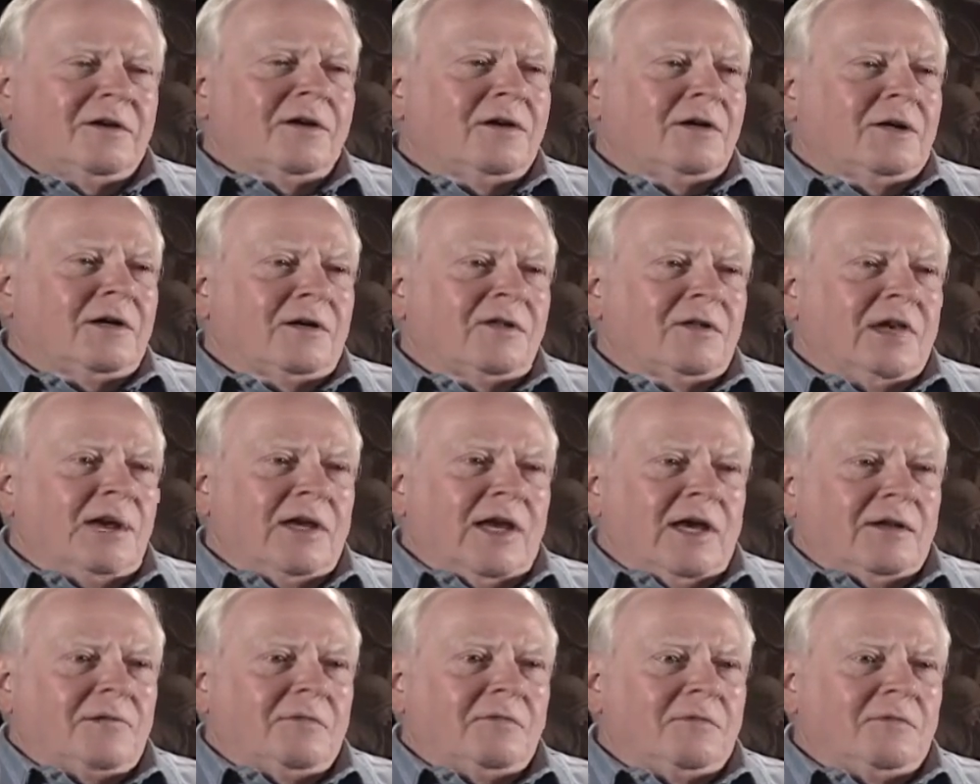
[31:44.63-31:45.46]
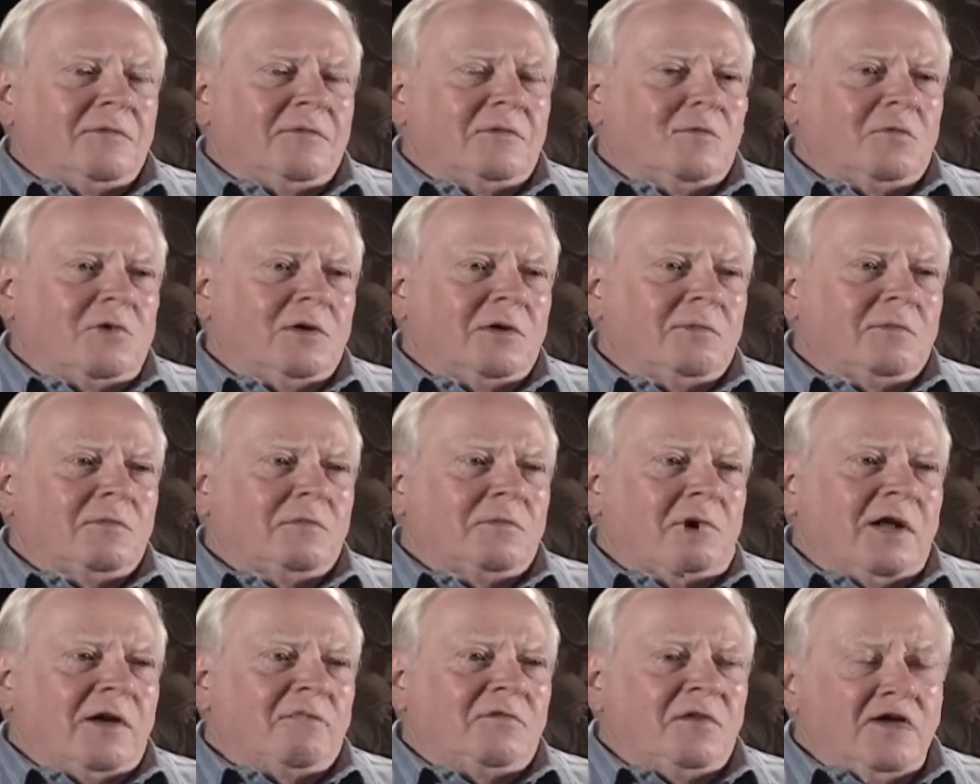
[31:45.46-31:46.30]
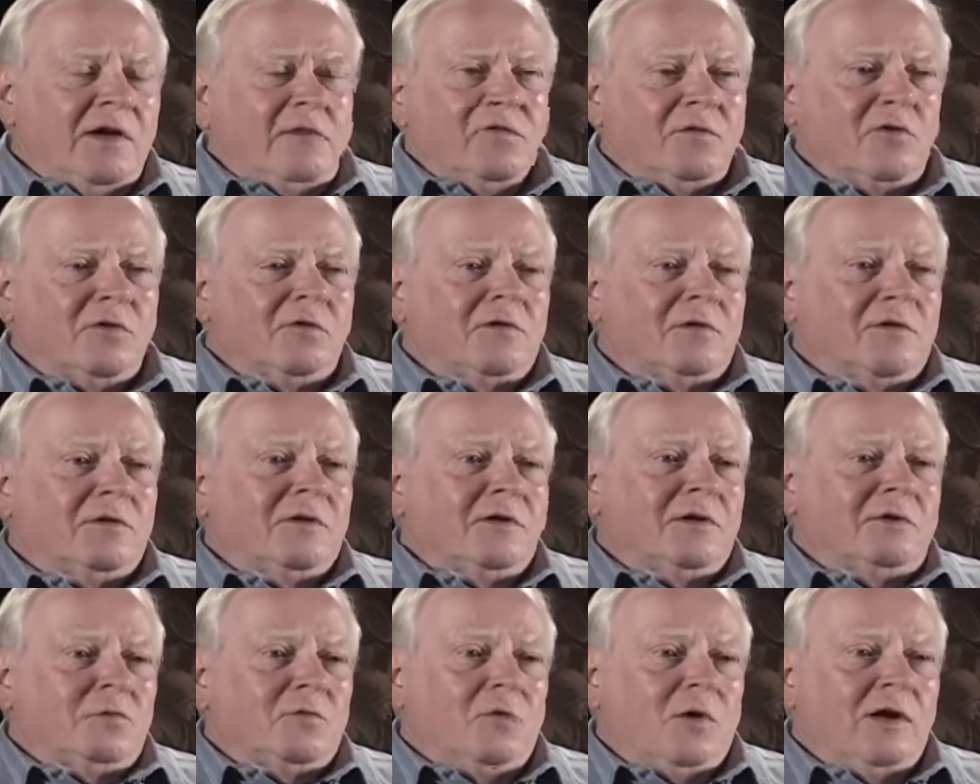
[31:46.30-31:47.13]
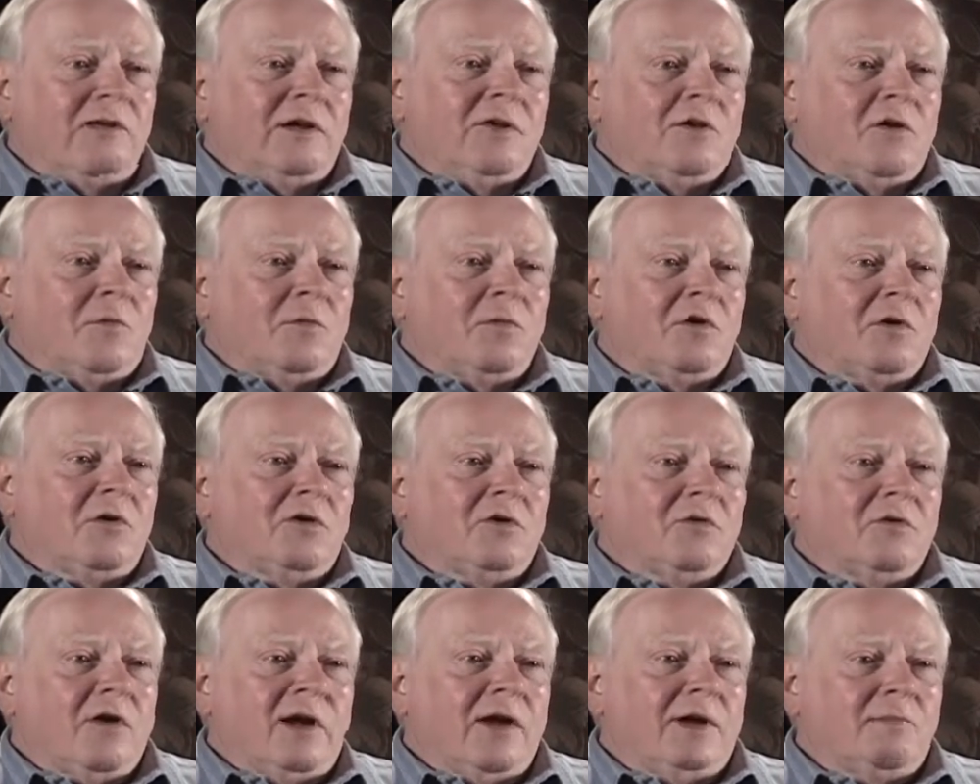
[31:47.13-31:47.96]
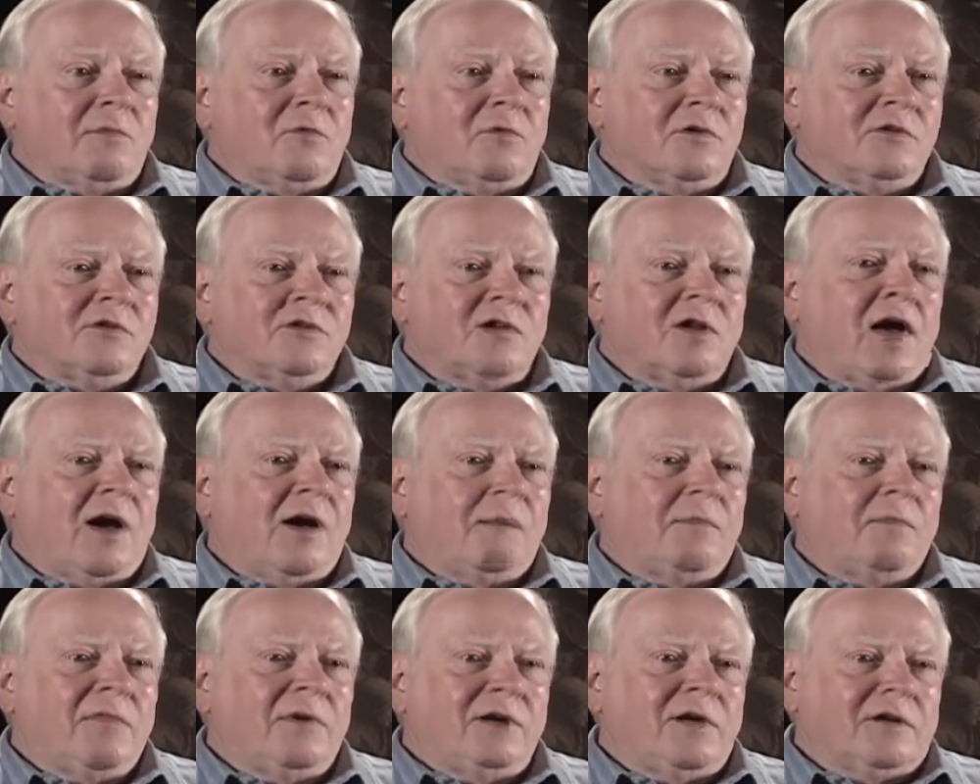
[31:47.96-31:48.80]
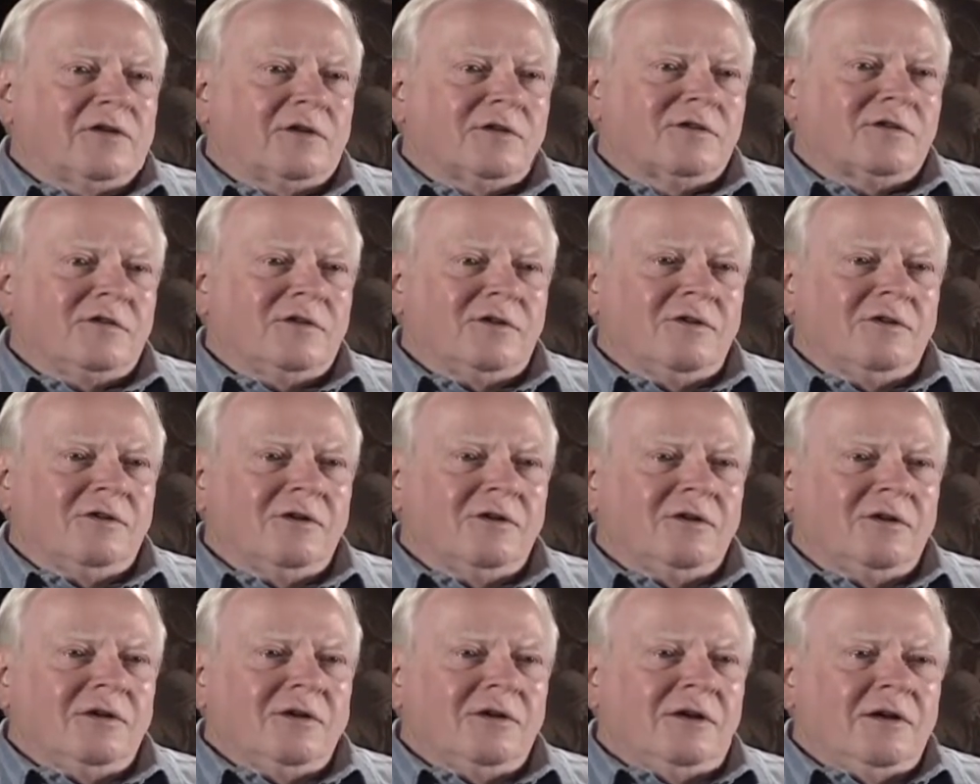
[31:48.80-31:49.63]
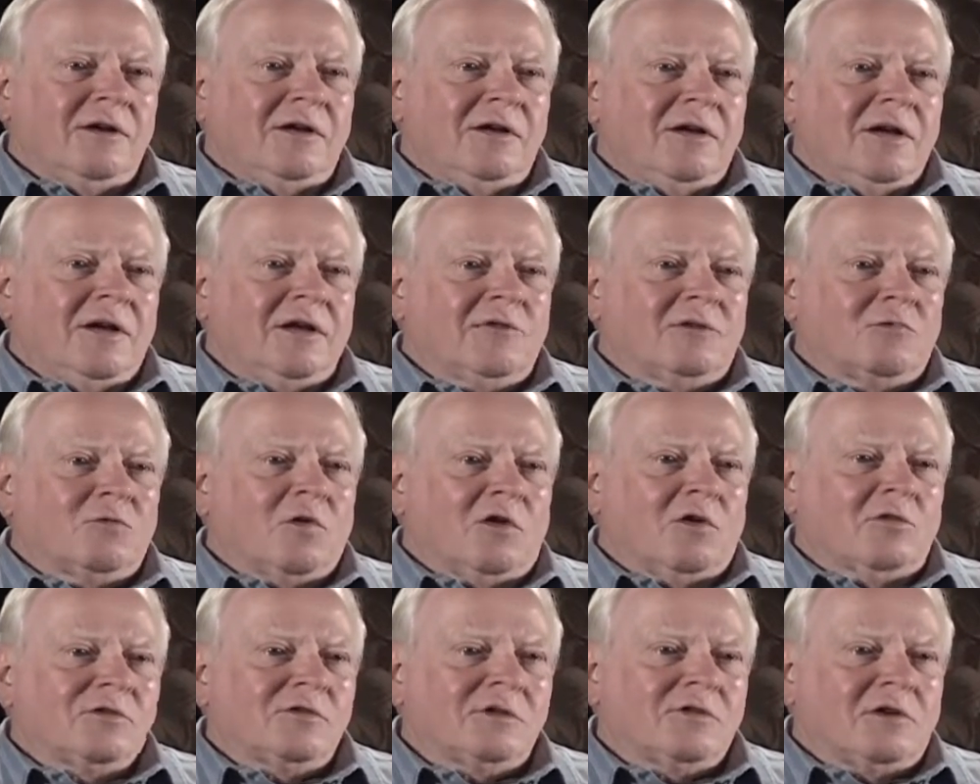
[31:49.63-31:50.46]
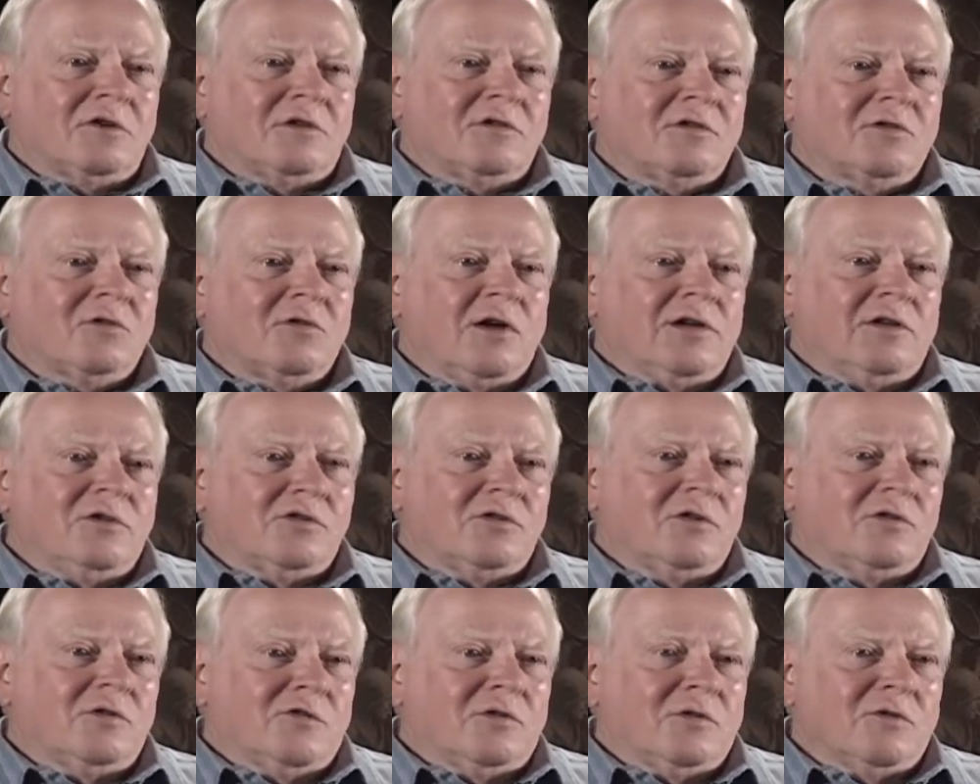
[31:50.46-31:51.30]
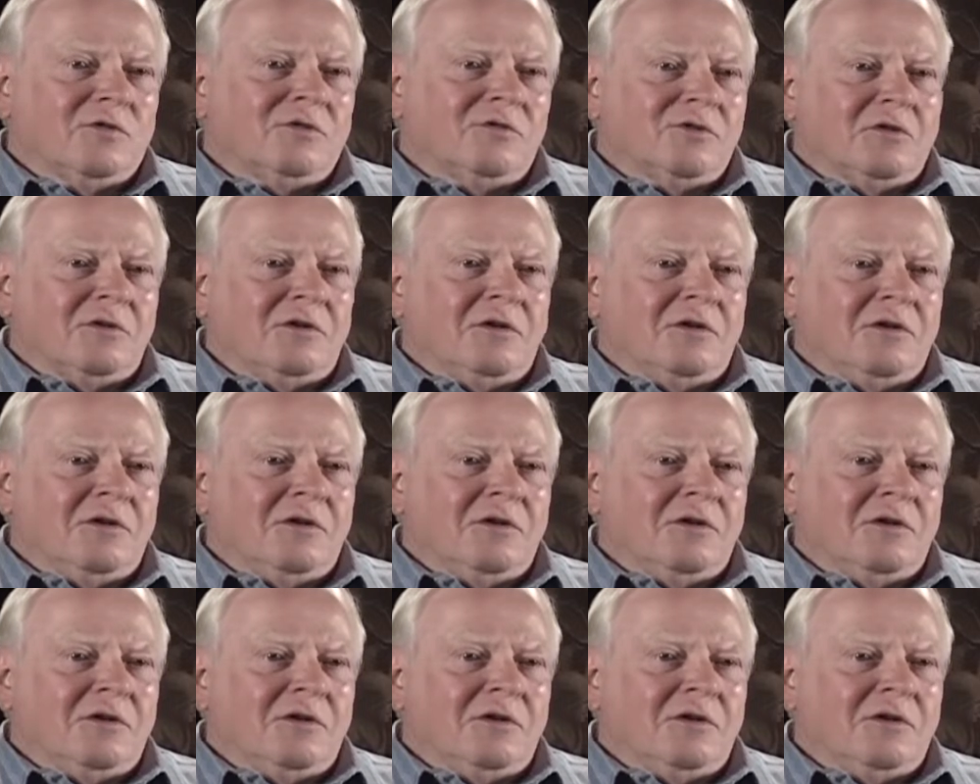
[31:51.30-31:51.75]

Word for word: Uh, they had one, my favorite radio program was Tom Mix and the Ralston Straight Shooters.